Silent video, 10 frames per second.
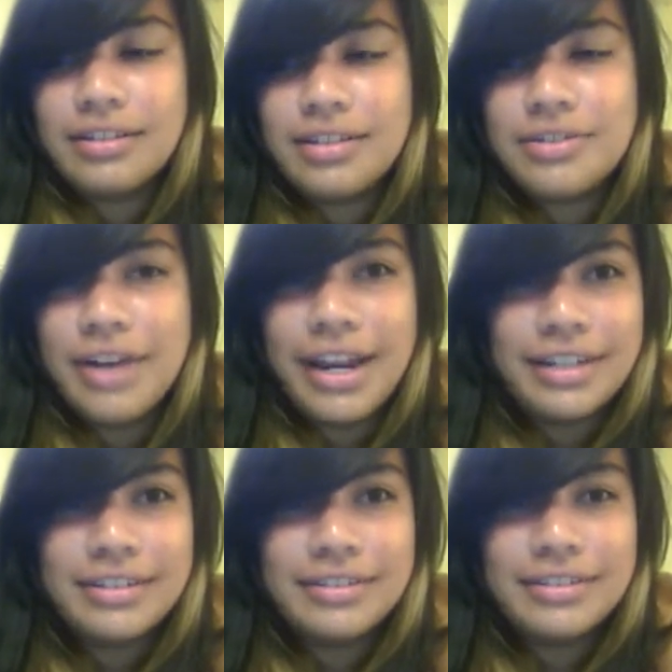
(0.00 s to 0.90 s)
it's
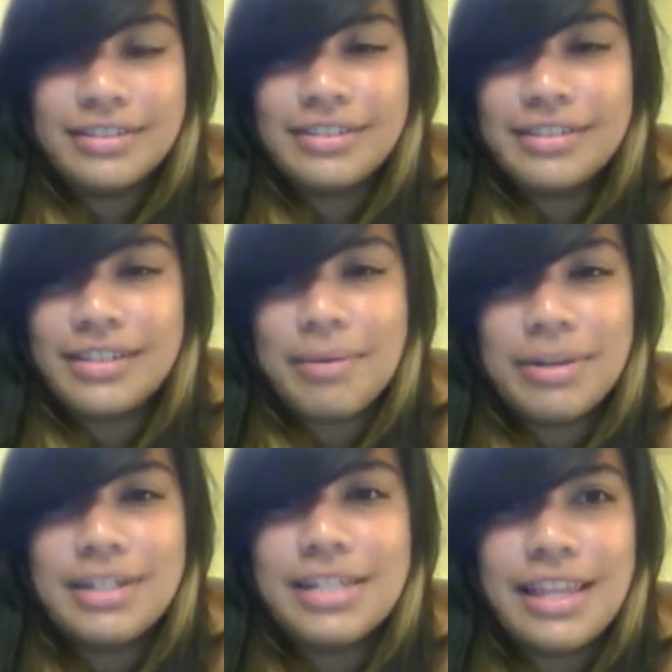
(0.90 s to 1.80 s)
great. Mm-hmm. I'm
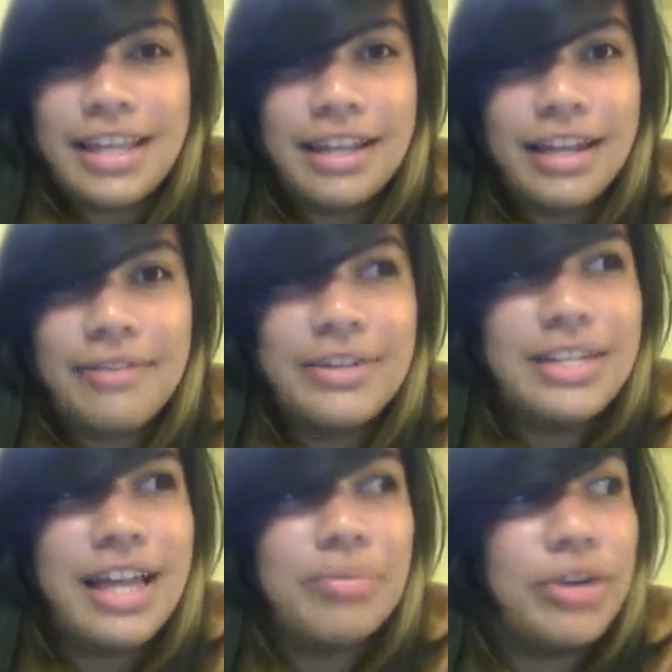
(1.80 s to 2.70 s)
going to say that every
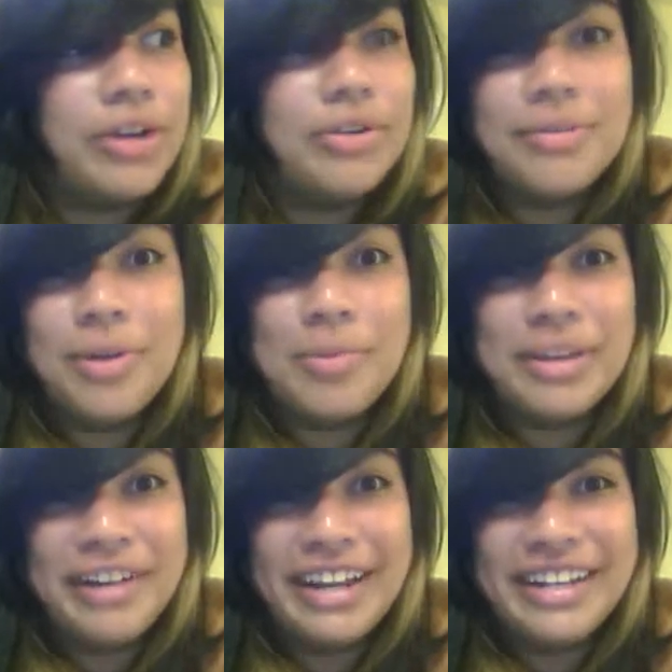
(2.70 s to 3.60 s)
time. Priority
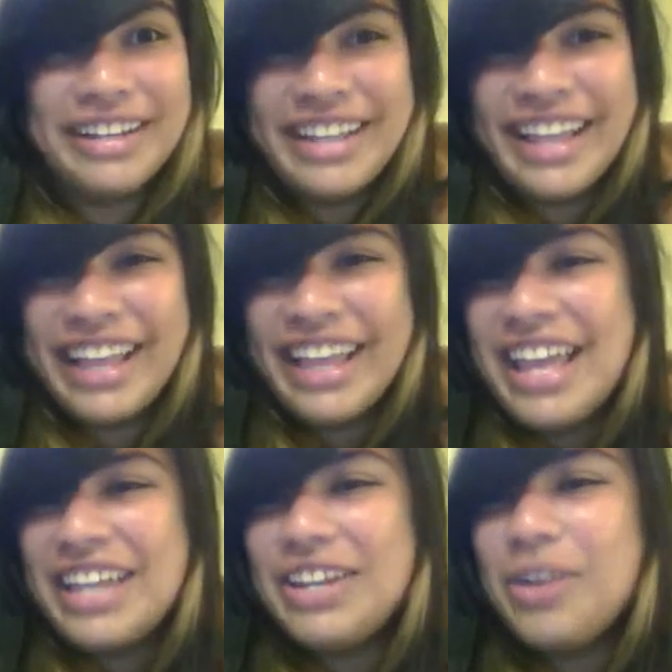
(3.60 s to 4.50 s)
enrollment. Great.
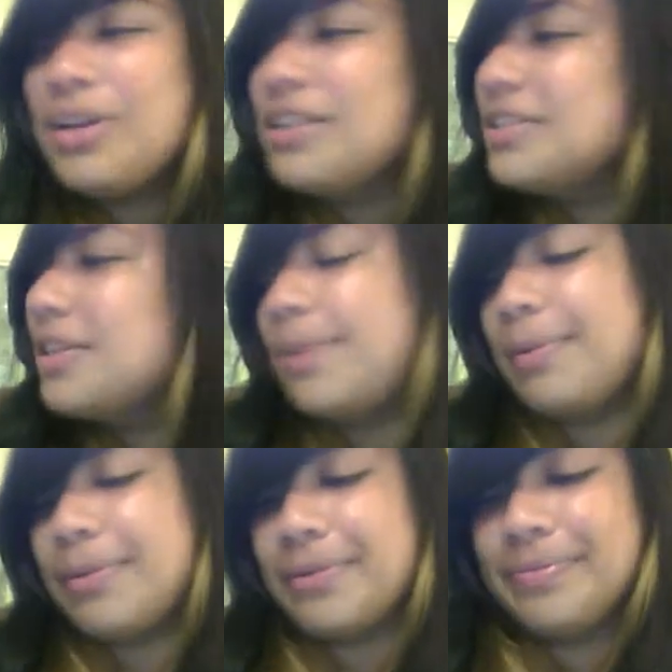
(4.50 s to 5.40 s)
No, but also the people.